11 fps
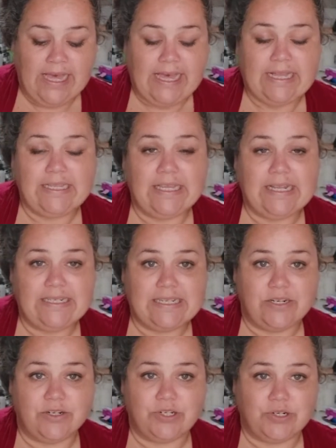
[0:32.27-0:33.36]
and getting
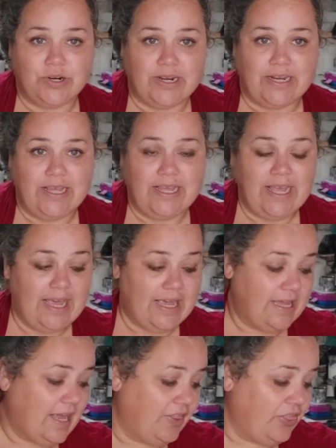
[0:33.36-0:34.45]
dinner started.
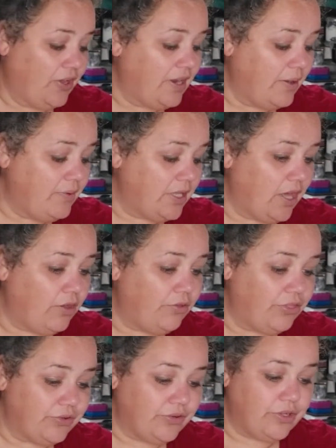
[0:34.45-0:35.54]
And I thought I would go
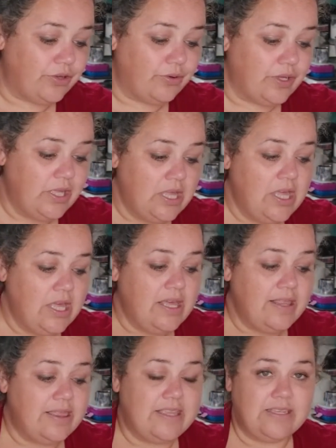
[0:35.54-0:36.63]
through
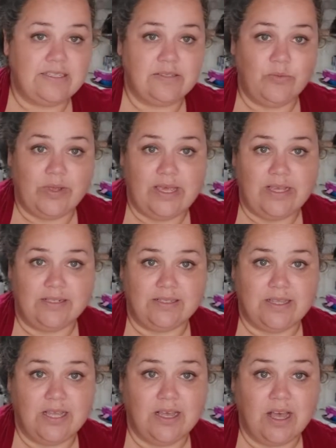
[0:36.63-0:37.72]
this
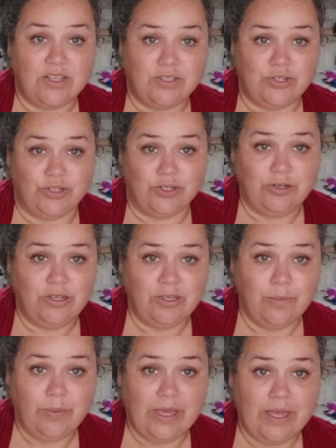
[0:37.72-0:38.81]
week's AZURE
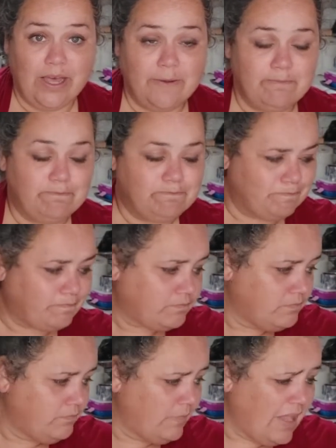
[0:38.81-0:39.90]
pickup
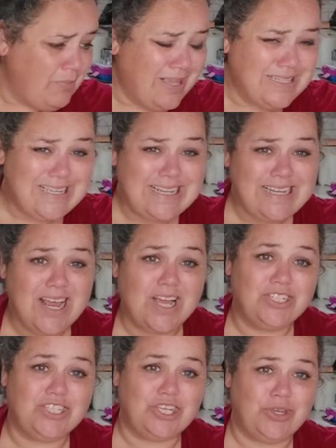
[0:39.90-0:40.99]
because I did
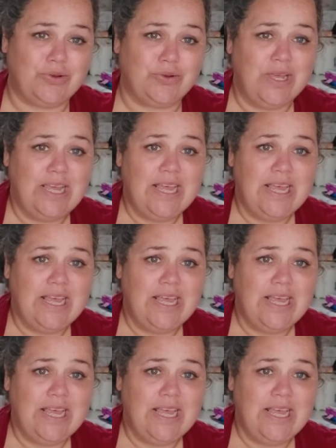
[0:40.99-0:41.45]
not do